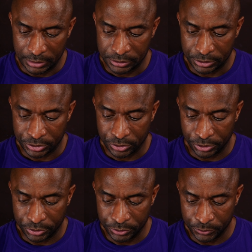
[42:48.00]
Exodus
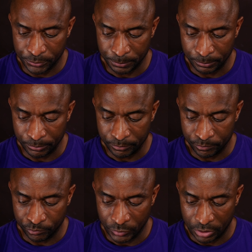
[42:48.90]
32,
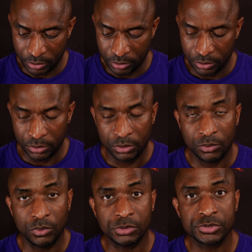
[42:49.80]

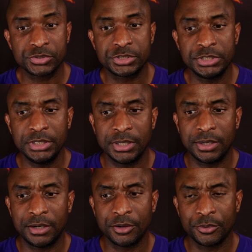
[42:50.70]
we also see
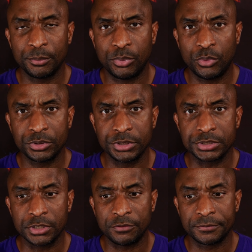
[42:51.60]
another importance
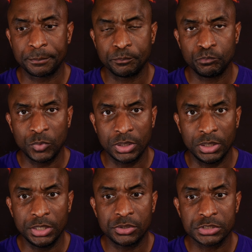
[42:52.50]
of
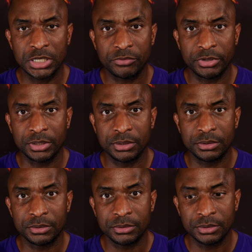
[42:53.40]
leaders having
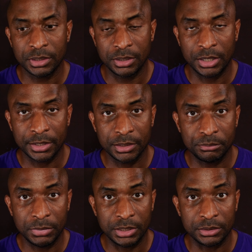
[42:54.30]
godly
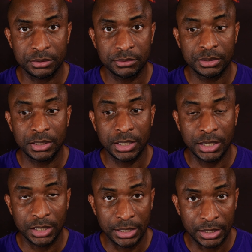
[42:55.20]
men
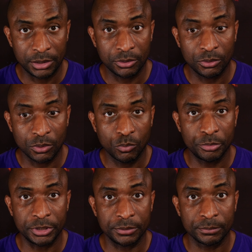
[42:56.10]
and or
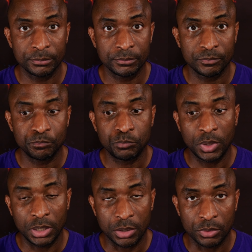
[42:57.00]
women
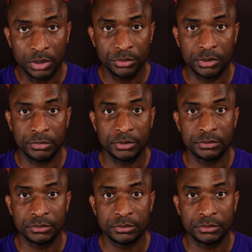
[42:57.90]
around them.